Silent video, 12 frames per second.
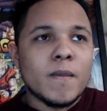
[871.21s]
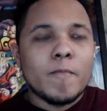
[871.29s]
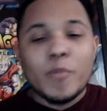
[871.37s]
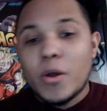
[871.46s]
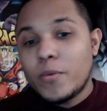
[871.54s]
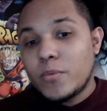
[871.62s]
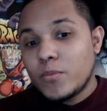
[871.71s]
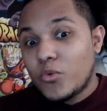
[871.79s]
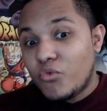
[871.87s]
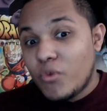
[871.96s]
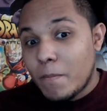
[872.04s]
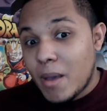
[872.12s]
But
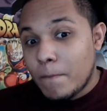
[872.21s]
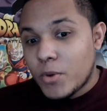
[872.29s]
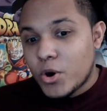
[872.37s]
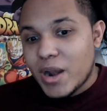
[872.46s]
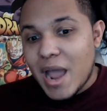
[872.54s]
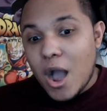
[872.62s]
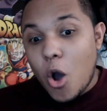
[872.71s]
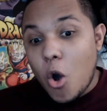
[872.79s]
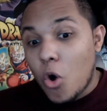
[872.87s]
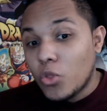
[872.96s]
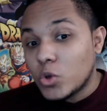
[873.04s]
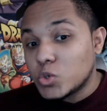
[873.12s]
remember, not
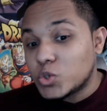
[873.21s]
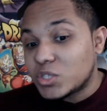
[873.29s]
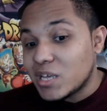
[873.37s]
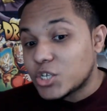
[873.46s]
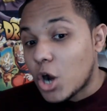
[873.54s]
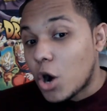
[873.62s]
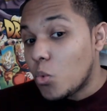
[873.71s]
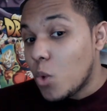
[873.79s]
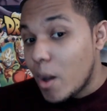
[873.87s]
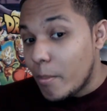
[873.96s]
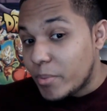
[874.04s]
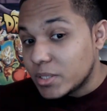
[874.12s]
all those things are
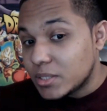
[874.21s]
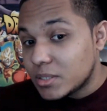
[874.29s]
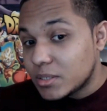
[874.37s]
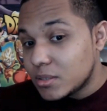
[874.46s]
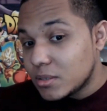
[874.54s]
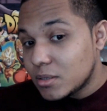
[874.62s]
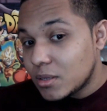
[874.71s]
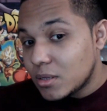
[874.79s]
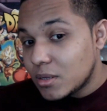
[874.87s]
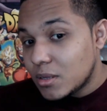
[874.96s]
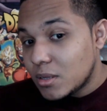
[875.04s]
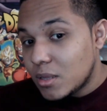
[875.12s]
weapons,
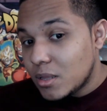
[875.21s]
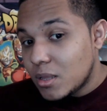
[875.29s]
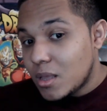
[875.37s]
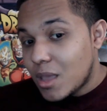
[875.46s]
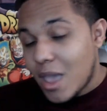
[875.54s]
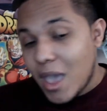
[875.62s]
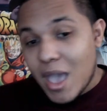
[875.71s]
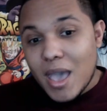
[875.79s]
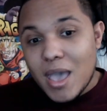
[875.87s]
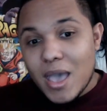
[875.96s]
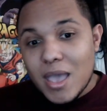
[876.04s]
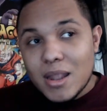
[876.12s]

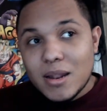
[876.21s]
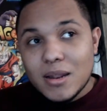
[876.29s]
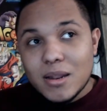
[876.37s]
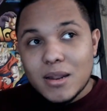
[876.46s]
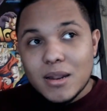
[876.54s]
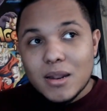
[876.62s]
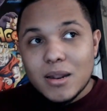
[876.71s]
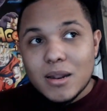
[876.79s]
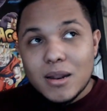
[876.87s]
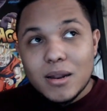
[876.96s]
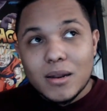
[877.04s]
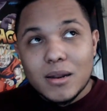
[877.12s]
and
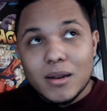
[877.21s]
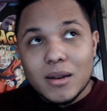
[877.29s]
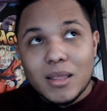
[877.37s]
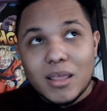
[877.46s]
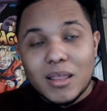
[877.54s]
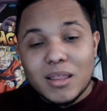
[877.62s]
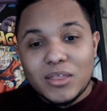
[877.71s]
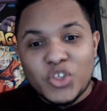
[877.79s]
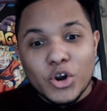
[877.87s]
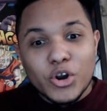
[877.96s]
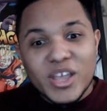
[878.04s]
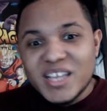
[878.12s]

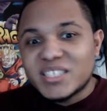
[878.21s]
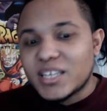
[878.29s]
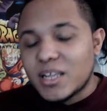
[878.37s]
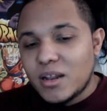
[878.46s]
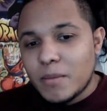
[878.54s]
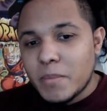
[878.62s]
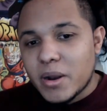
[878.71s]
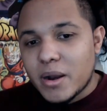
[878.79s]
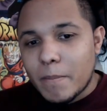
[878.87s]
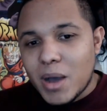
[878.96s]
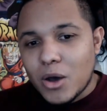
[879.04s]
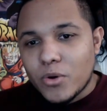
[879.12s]
there is a limited
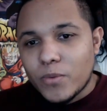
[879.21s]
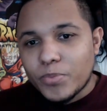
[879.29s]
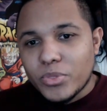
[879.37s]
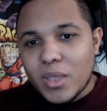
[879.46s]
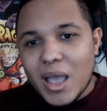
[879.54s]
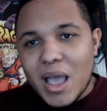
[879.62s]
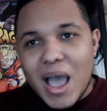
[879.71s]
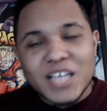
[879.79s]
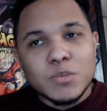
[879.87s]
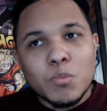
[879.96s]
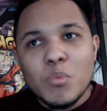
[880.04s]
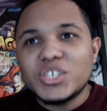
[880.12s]
amount.
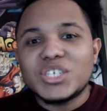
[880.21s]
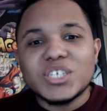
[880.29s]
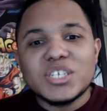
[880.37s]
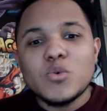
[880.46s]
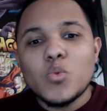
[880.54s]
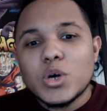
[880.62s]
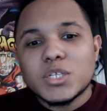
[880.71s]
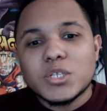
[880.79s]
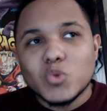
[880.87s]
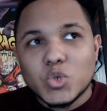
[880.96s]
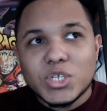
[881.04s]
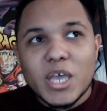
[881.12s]
As much as he wants
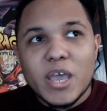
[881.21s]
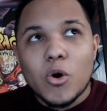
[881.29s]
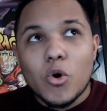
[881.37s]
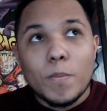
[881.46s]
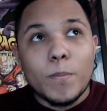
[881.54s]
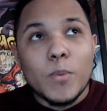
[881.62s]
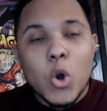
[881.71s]
to say, or